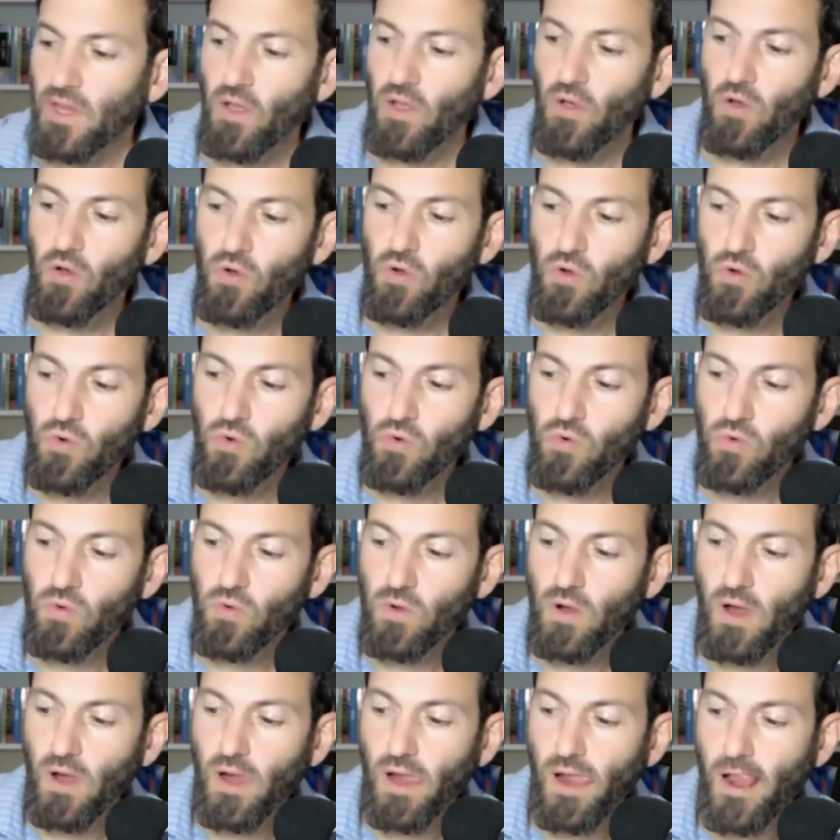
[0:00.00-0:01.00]
who
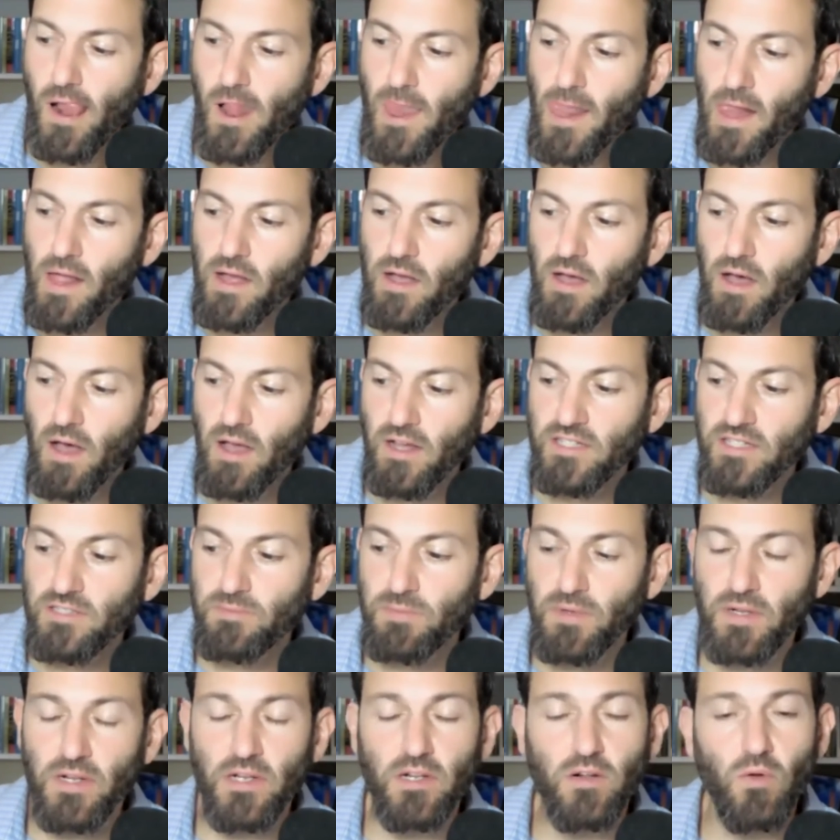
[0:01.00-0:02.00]
has
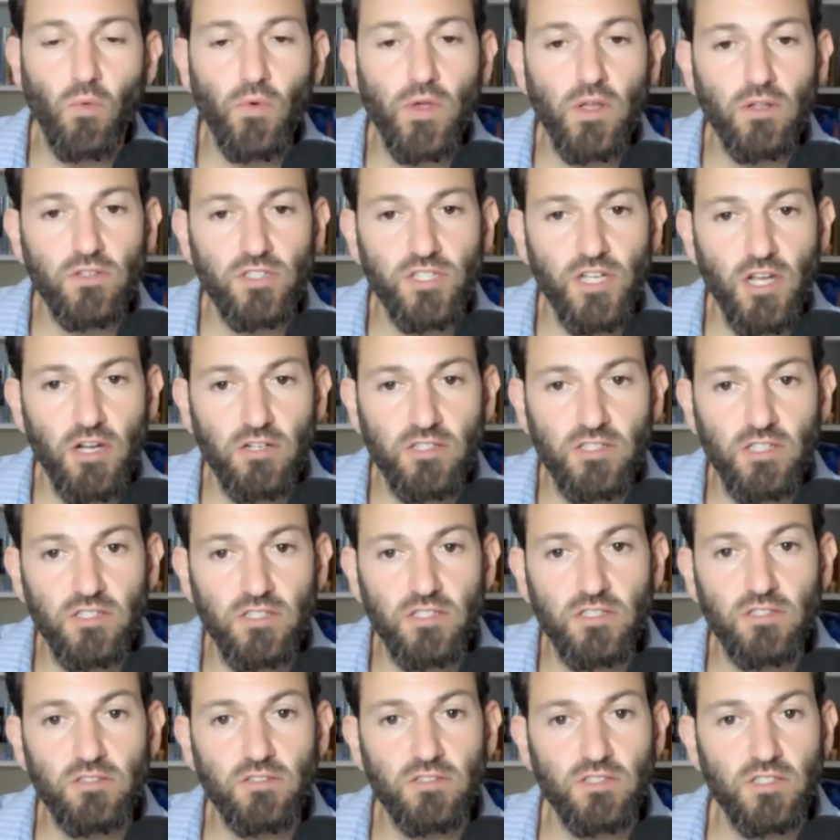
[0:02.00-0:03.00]
been in a wheelchair
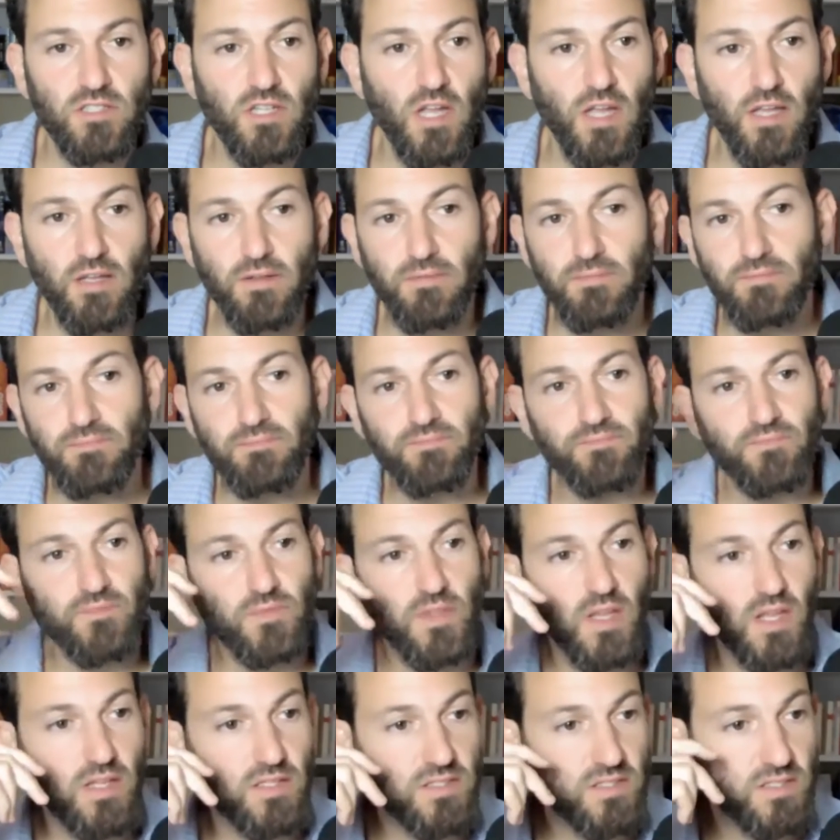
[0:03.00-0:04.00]
since he was like
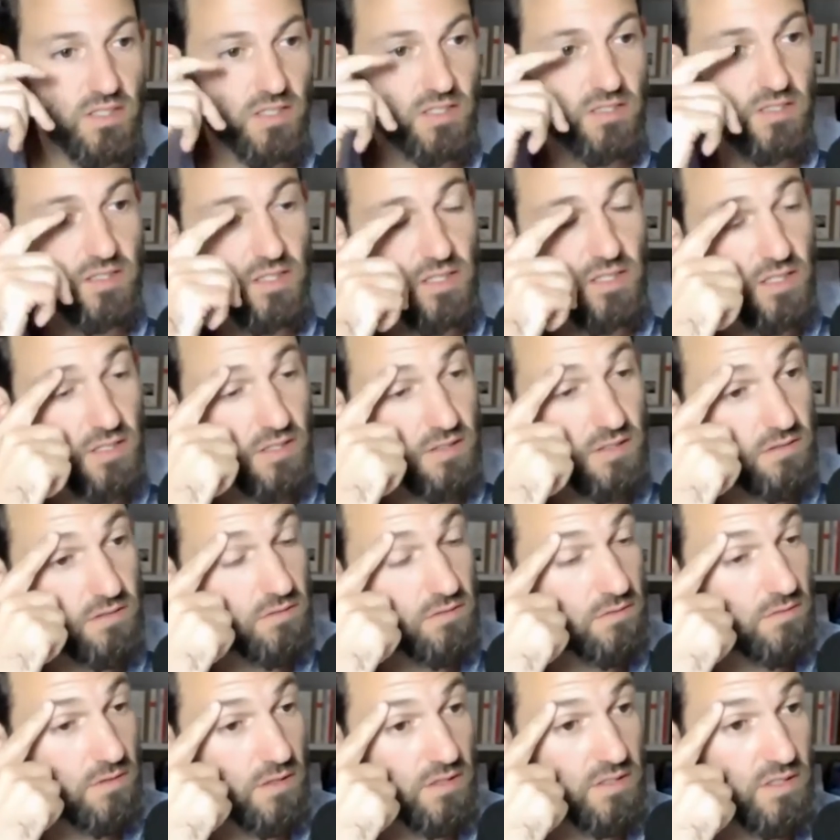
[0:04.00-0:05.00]
16,
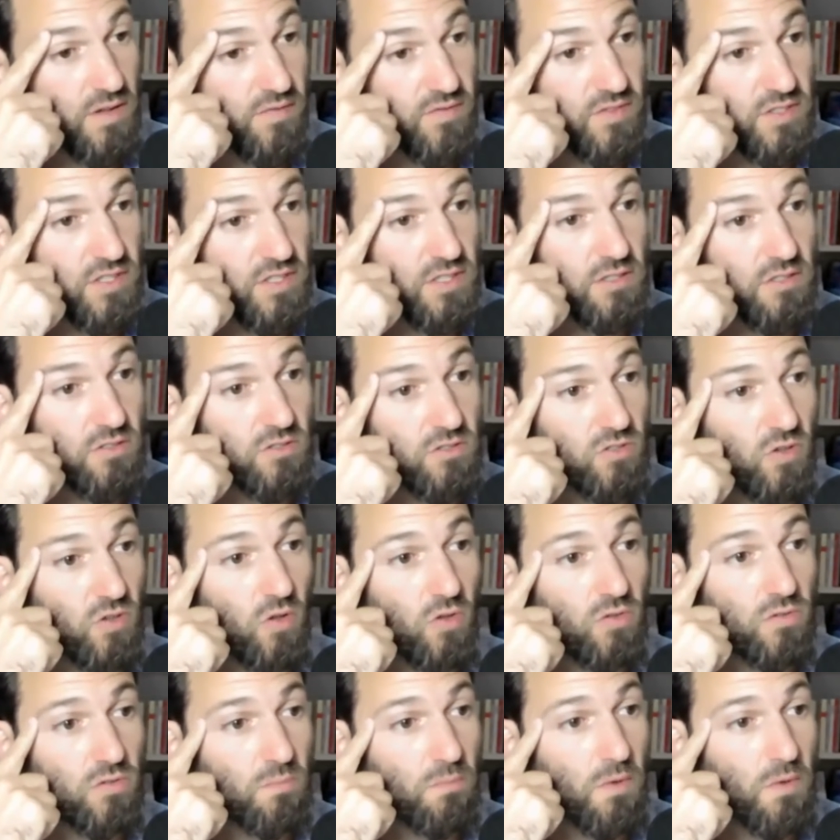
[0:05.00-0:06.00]
17 years
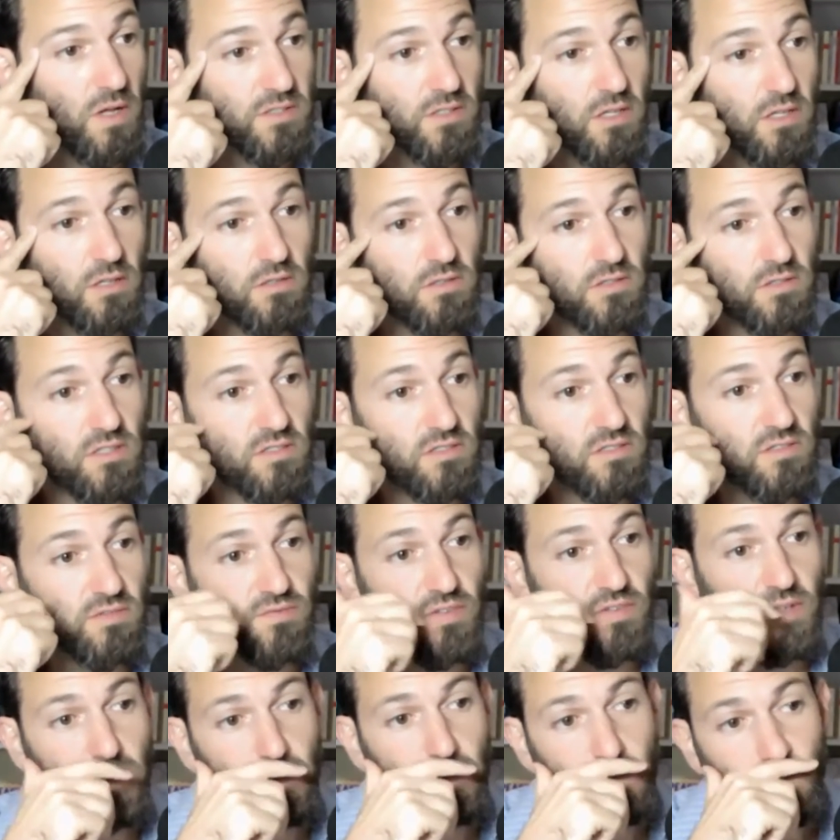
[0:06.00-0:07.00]
old, muscular
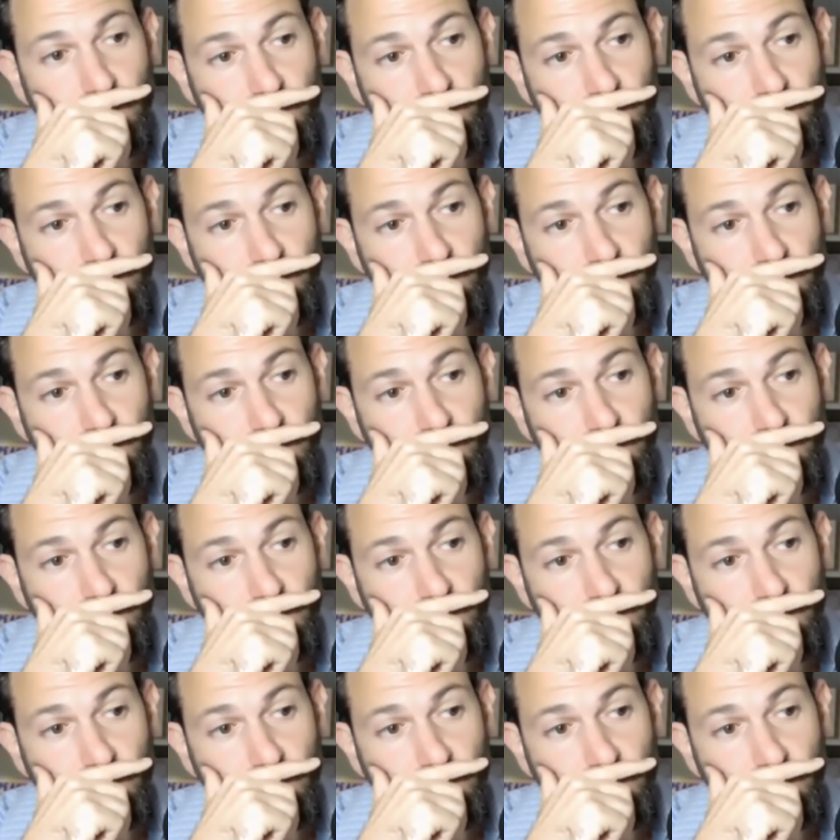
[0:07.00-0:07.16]
dystrophy.